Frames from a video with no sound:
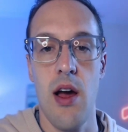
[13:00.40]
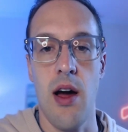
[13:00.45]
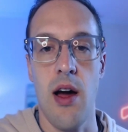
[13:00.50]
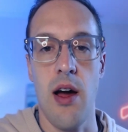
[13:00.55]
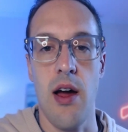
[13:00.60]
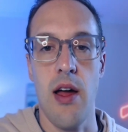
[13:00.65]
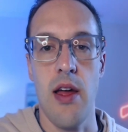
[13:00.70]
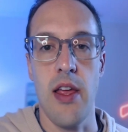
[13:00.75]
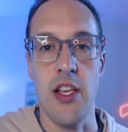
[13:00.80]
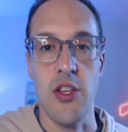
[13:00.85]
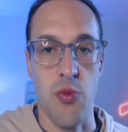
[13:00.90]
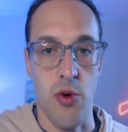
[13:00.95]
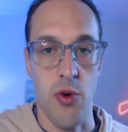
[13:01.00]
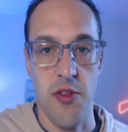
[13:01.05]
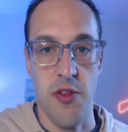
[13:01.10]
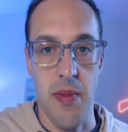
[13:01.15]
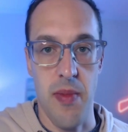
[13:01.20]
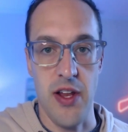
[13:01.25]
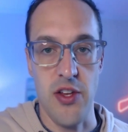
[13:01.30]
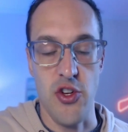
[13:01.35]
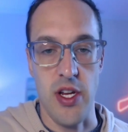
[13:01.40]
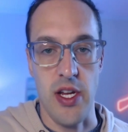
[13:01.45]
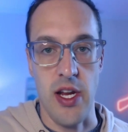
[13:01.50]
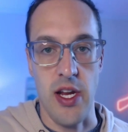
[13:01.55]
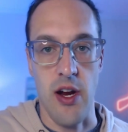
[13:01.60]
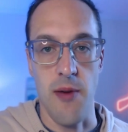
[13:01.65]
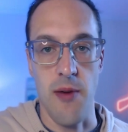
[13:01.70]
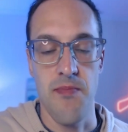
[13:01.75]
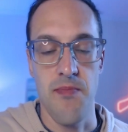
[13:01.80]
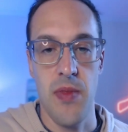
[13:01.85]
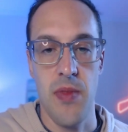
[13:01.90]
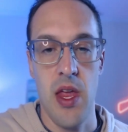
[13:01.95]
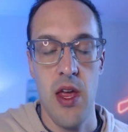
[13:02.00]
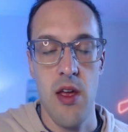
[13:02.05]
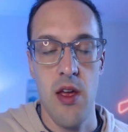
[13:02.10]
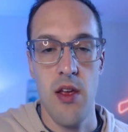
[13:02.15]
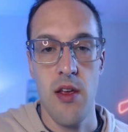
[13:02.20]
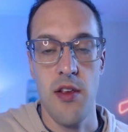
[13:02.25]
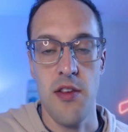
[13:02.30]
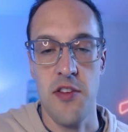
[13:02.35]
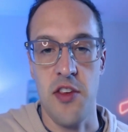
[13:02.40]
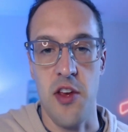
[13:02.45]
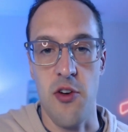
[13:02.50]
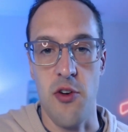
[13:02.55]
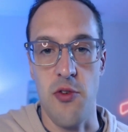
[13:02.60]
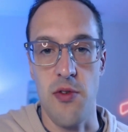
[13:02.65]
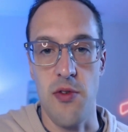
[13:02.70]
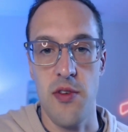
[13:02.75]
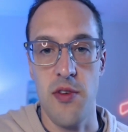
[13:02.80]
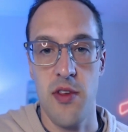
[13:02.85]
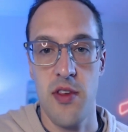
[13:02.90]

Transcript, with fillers: uh, is worth mentioning here. So,